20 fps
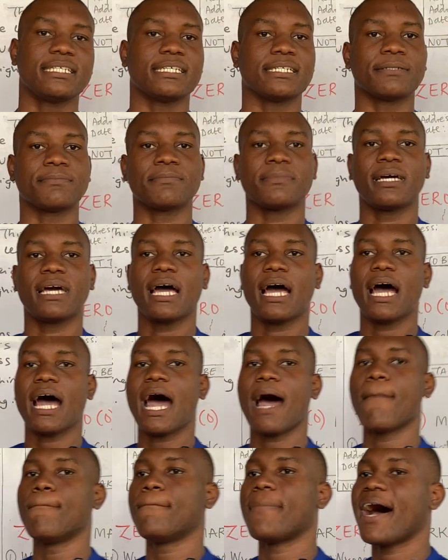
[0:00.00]
came
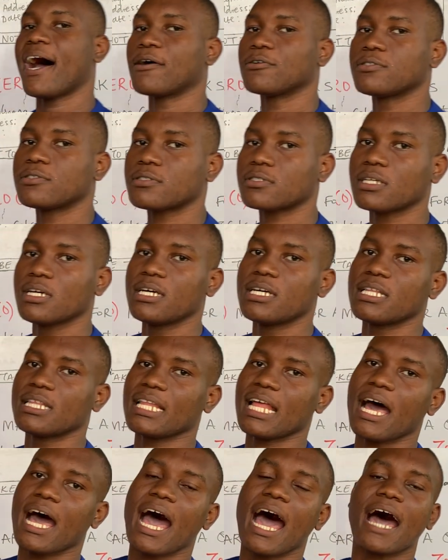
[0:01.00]
about. Now,